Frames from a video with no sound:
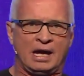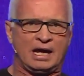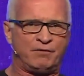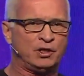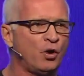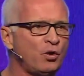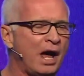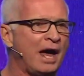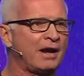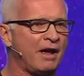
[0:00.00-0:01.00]
if you don't know
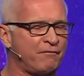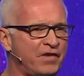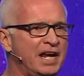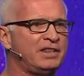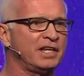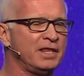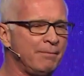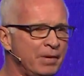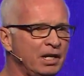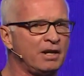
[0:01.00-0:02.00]
how to have faith in the
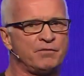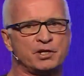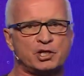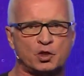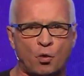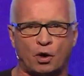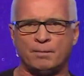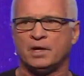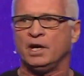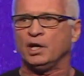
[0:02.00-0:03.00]
middle of the storm,
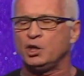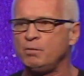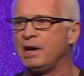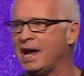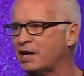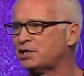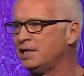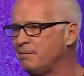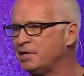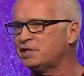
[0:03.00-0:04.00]
you may
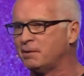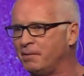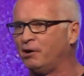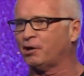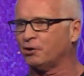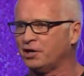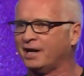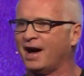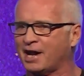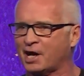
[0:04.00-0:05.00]
actually miss the miracle that
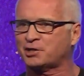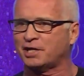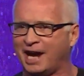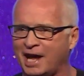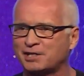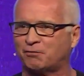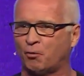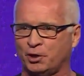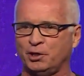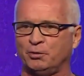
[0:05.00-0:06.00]
God actually has
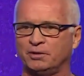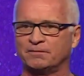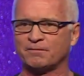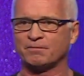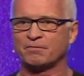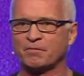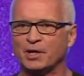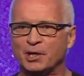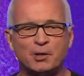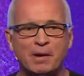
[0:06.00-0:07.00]
for you.
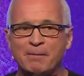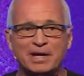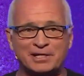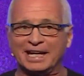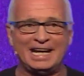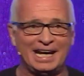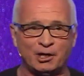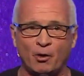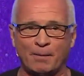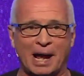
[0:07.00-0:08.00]
You may miss, again,
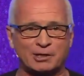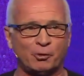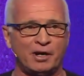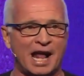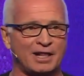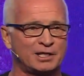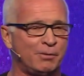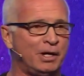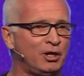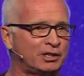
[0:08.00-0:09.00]
going back to our analogy
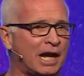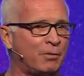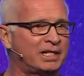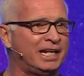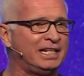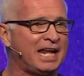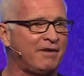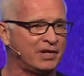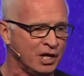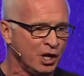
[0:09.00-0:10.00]
we looked at with King
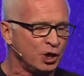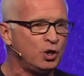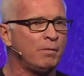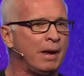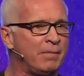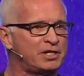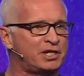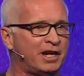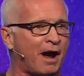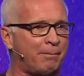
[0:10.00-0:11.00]
David, you may miss
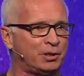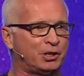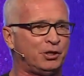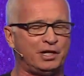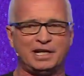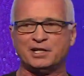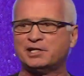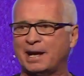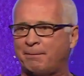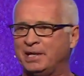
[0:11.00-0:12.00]
the opportunity to
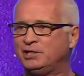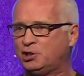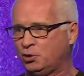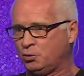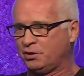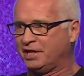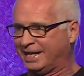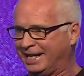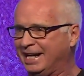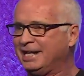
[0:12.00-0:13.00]
step into the
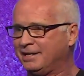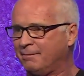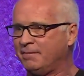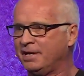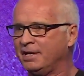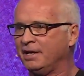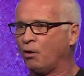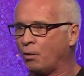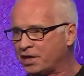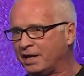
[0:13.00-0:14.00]
kingdom
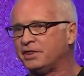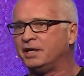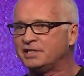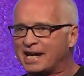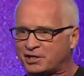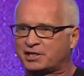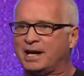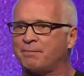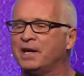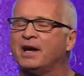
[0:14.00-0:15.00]
or the next
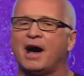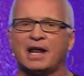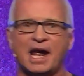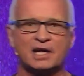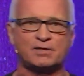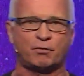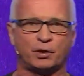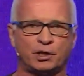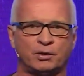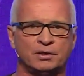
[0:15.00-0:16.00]
step that God has for
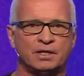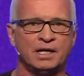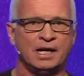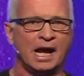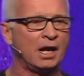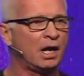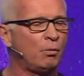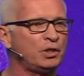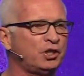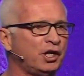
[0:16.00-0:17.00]
you. And
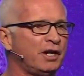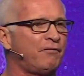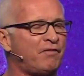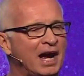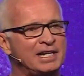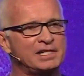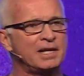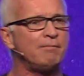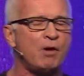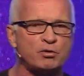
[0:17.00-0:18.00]
what you're going to find is
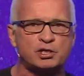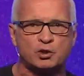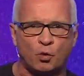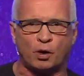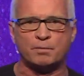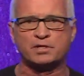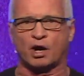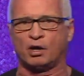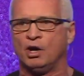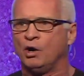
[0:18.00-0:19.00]
that most storms
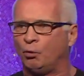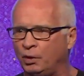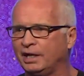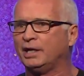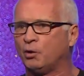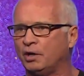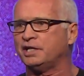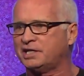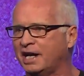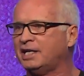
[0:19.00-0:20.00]
are really going to
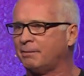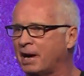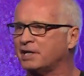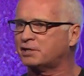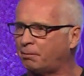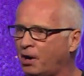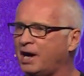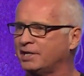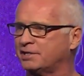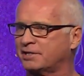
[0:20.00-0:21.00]
take you by
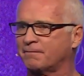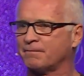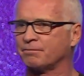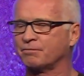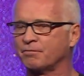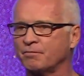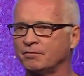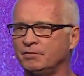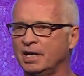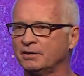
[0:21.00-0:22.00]
surprise.
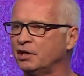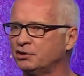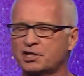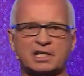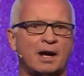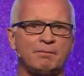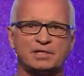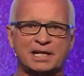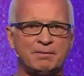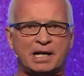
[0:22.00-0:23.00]
Yeah. They'll just
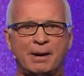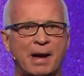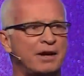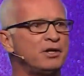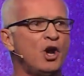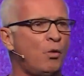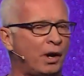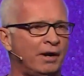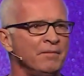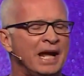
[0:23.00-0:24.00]
seem to come out of
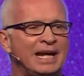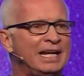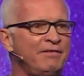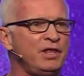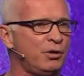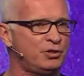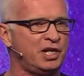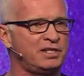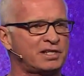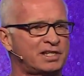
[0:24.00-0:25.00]
nowhere. And even though
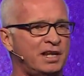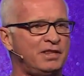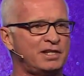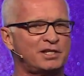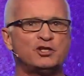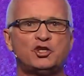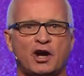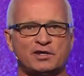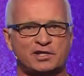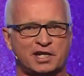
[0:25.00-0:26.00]
Jesus said this in
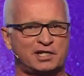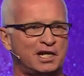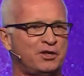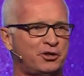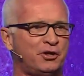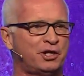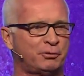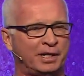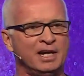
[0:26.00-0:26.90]
John 16:33,